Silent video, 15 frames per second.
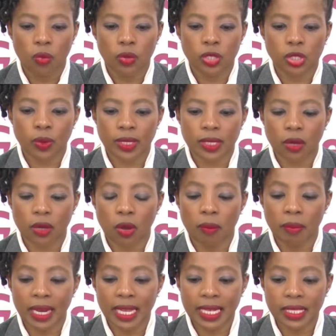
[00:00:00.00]
which was the
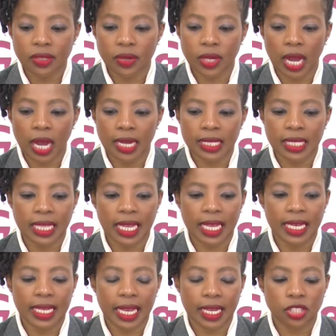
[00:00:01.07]
complaint regarding the
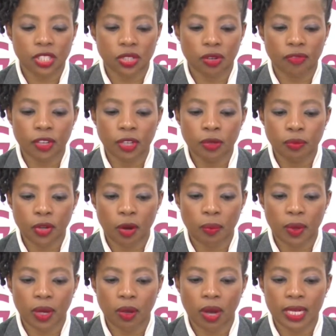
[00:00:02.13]
allegation of
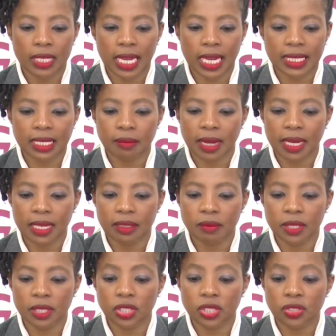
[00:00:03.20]
improper conduct and
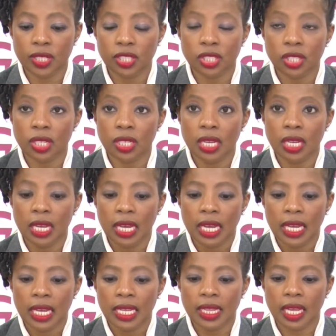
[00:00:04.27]
maladministration
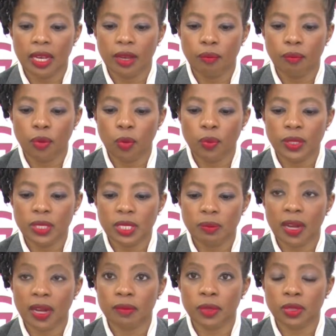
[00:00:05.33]
in the Limpopo
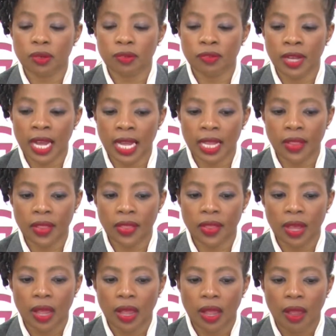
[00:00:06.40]
Department of Health
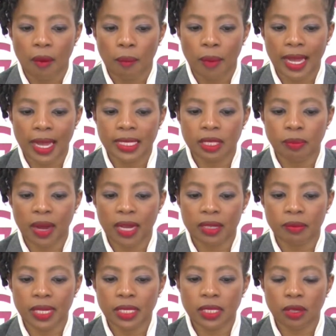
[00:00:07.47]
by a
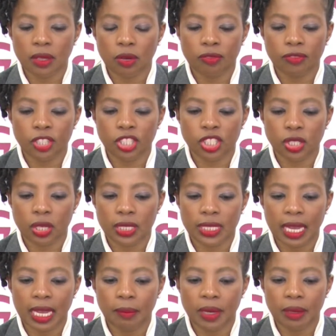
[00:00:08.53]
departmental official,
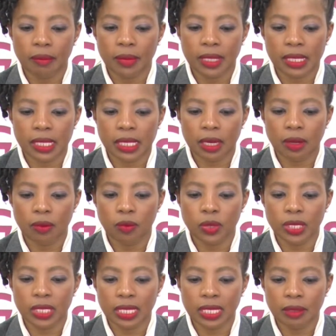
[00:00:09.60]
namely Mr.
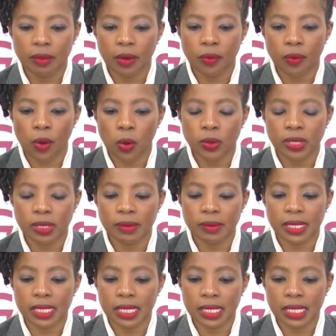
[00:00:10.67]
Mutibe Rhodes
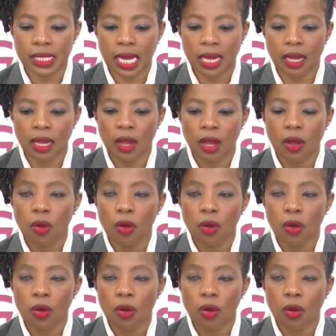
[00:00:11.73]
Msiza,